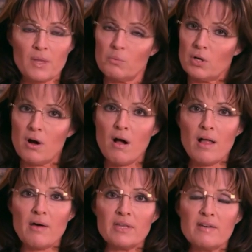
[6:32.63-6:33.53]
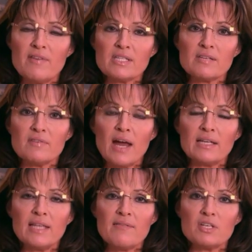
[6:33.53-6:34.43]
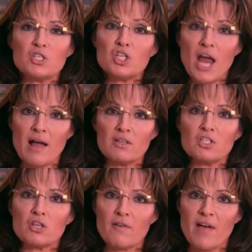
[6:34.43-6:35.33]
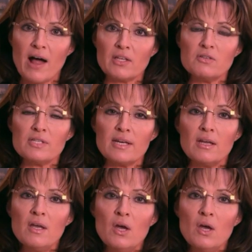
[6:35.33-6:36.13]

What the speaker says: Recall how the events of 9/11 challenged our values, and